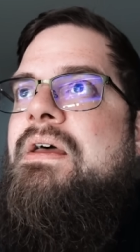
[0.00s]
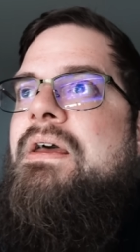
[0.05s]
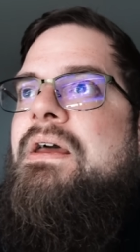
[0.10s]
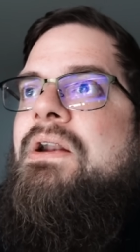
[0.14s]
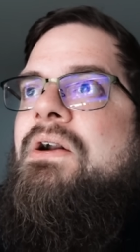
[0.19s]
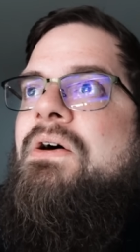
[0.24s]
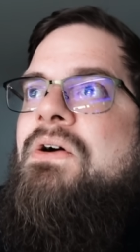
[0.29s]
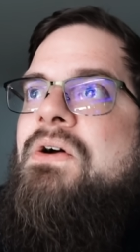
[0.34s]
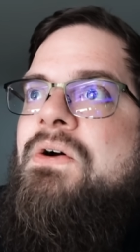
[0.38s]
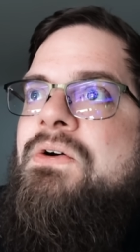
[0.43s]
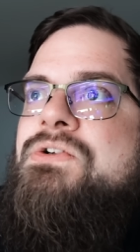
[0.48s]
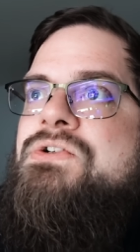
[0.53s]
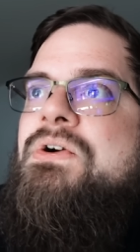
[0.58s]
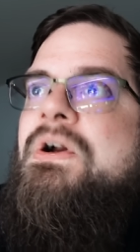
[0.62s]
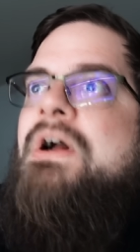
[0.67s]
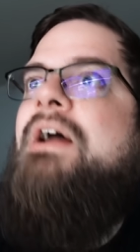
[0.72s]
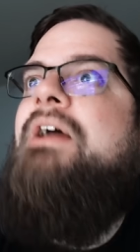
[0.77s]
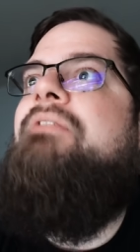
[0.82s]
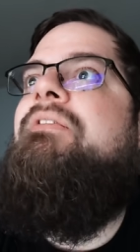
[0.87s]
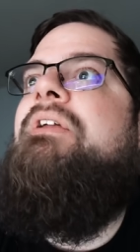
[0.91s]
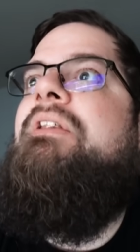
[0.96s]
And I'll go
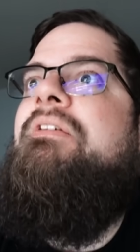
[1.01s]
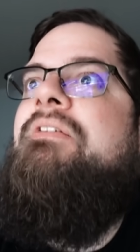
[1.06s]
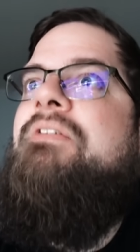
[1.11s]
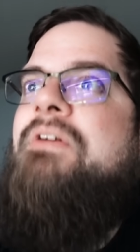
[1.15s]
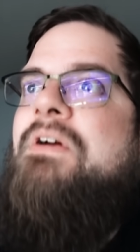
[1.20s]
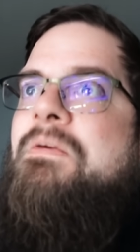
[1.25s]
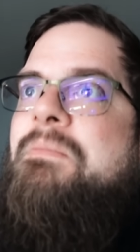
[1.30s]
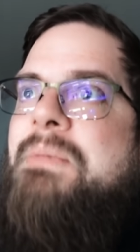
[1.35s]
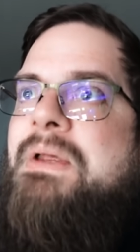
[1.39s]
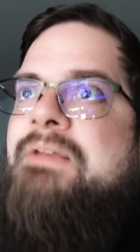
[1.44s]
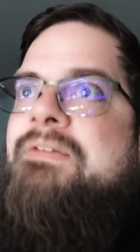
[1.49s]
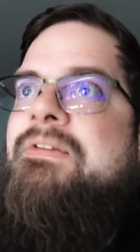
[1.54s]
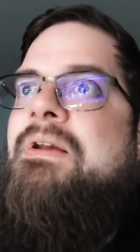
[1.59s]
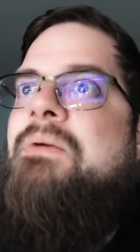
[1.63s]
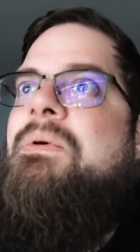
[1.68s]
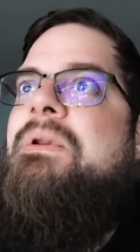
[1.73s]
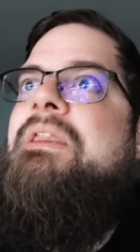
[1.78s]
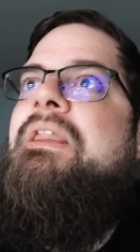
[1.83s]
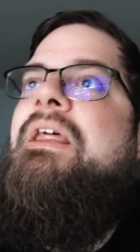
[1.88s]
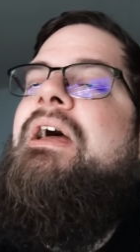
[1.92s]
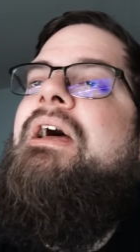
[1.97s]
drive it and start messing
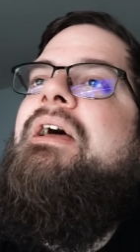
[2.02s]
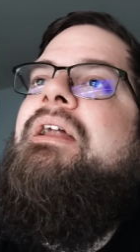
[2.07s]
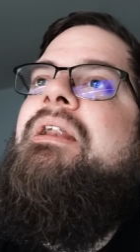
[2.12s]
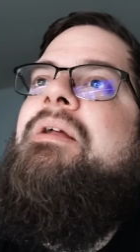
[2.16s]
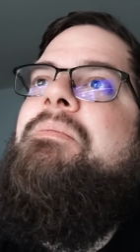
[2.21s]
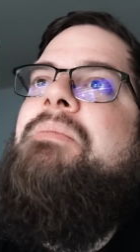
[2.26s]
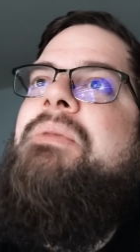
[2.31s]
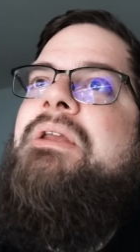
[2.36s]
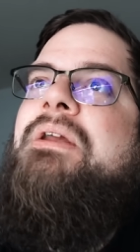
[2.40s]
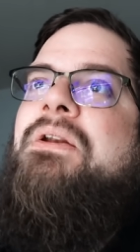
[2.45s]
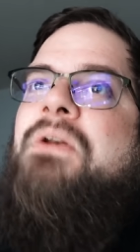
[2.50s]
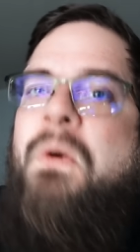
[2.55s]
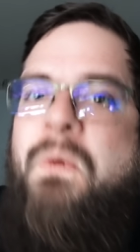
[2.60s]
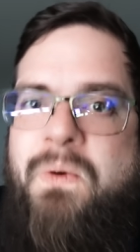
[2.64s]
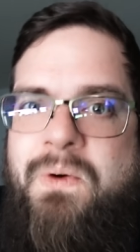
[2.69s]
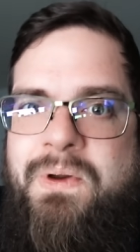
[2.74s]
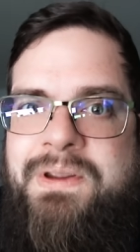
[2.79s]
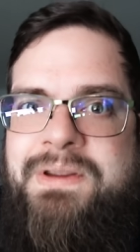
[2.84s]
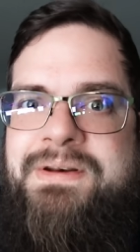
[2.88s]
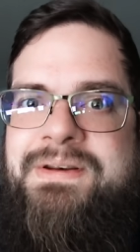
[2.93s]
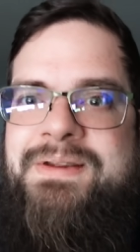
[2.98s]
with that and be
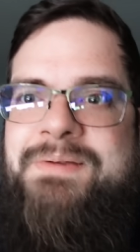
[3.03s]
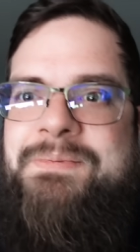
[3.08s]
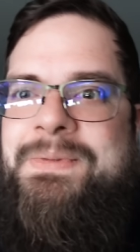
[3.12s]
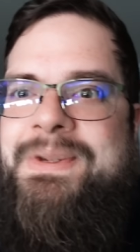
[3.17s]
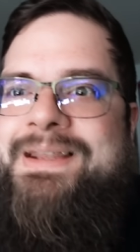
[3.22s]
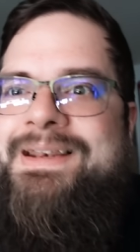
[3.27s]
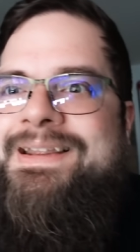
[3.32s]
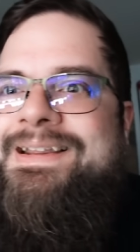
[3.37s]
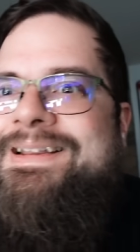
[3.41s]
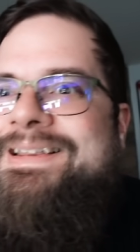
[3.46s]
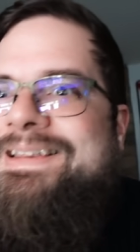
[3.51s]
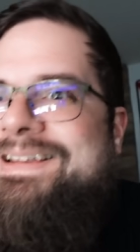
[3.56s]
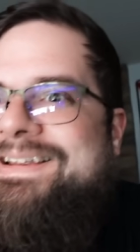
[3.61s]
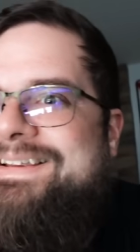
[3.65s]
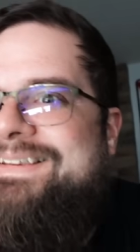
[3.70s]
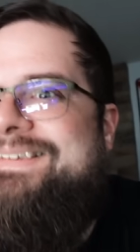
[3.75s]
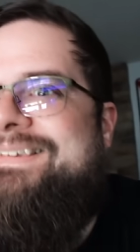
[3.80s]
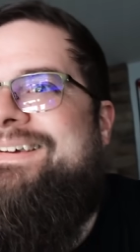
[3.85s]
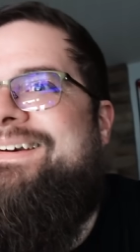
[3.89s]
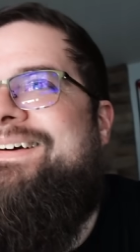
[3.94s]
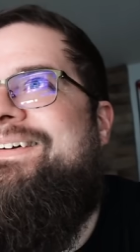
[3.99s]
annoyed immediately.
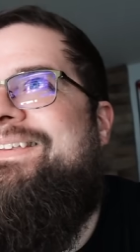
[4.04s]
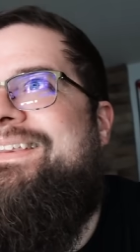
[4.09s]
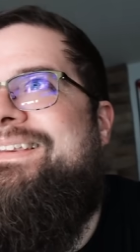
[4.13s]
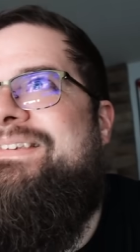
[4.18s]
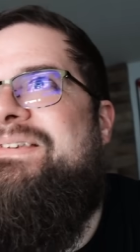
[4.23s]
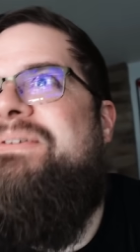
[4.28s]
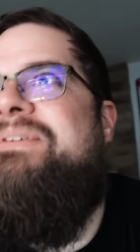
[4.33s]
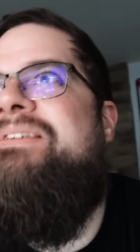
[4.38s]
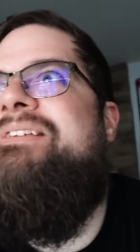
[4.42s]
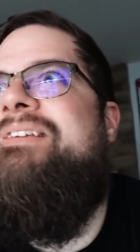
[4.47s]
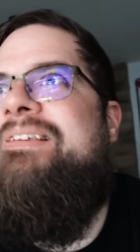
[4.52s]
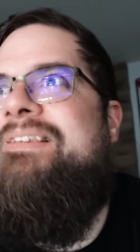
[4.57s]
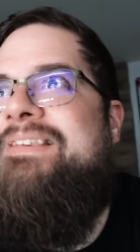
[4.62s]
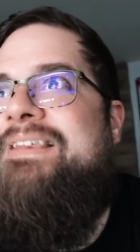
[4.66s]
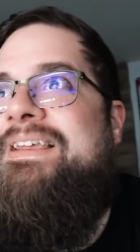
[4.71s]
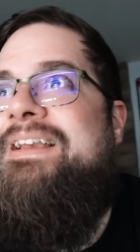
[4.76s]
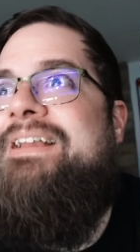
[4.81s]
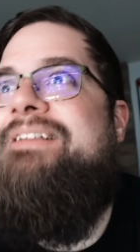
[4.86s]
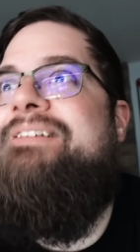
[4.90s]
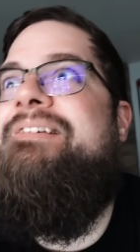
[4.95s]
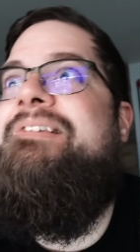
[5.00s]
So this was just
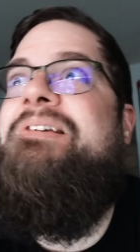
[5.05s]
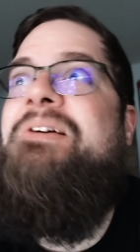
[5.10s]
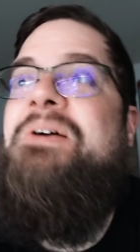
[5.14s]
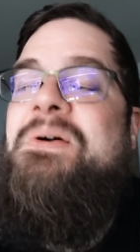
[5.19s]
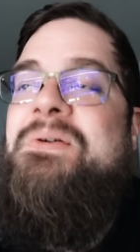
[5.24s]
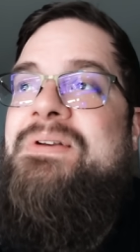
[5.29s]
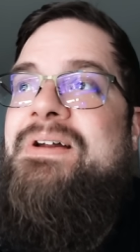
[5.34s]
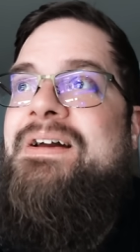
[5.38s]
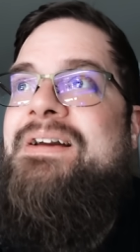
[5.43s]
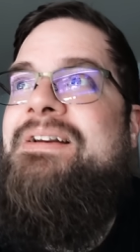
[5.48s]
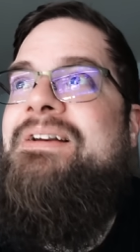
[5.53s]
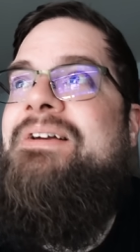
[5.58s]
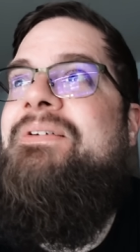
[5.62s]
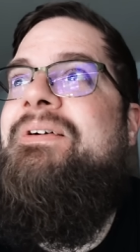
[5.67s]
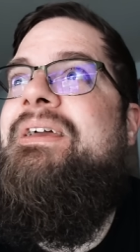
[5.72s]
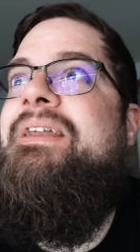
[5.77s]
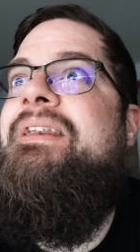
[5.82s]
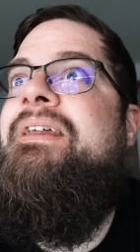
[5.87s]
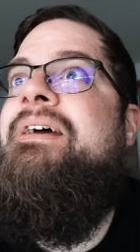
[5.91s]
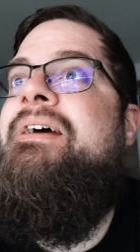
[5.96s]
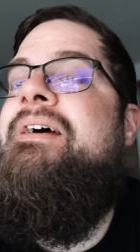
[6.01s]
like, just go dyno
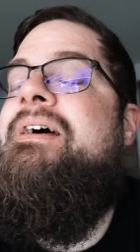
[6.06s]
it.